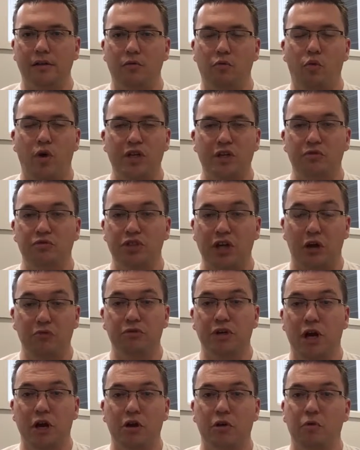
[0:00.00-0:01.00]
what you
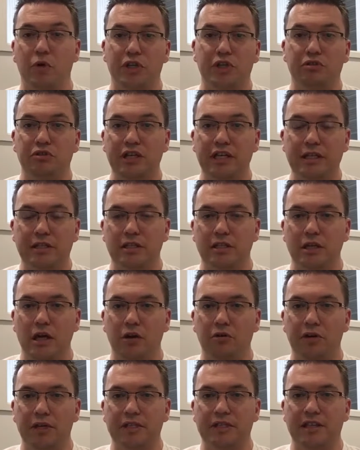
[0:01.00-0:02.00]
don't know and what you need to
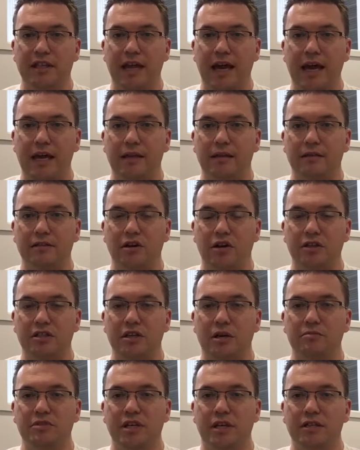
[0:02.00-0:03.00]
know into that, and 9
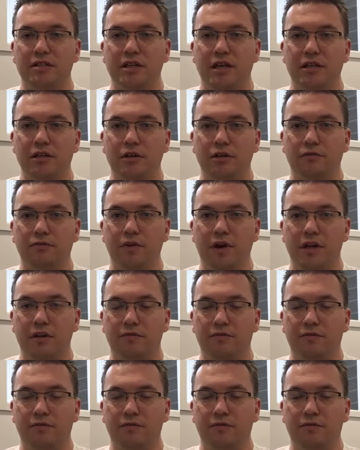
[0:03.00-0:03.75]
times out of 10 you can find it